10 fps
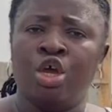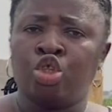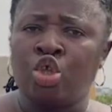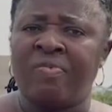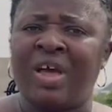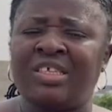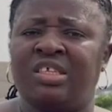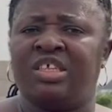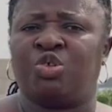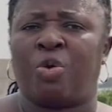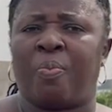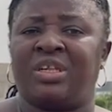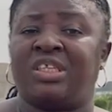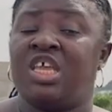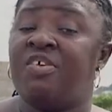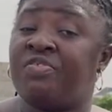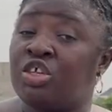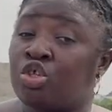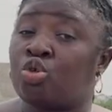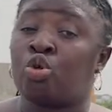to invest in this property if
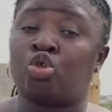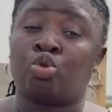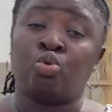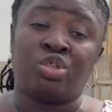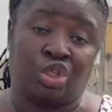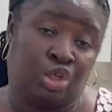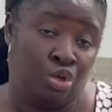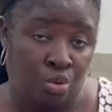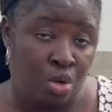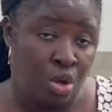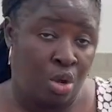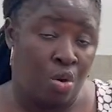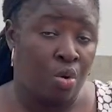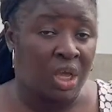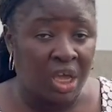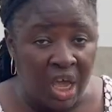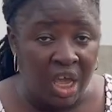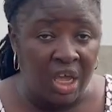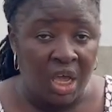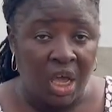this so suits you, okay?